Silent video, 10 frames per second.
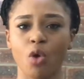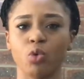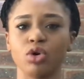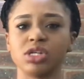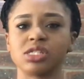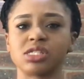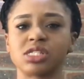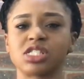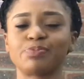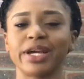was
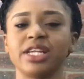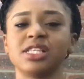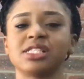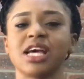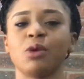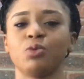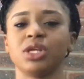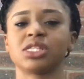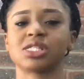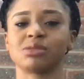spending time
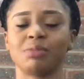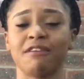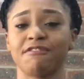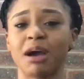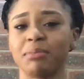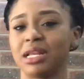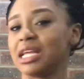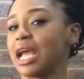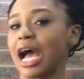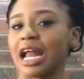with my
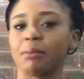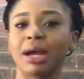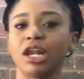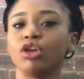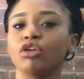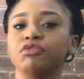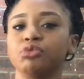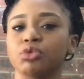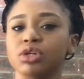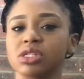family and my loved
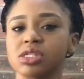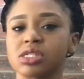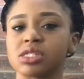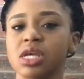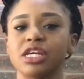ones.